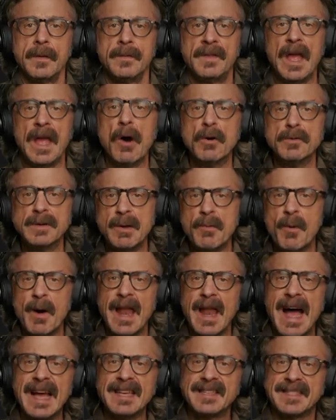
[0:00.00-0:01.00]
The only
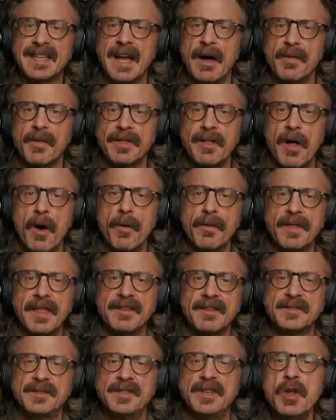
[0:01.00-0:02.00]
one I self loathe
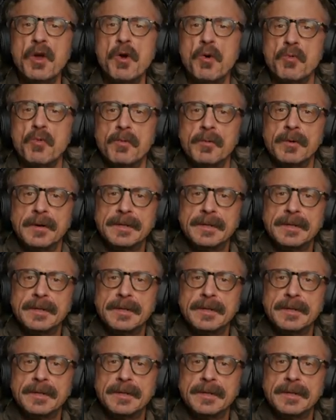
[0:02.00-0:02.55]
is you.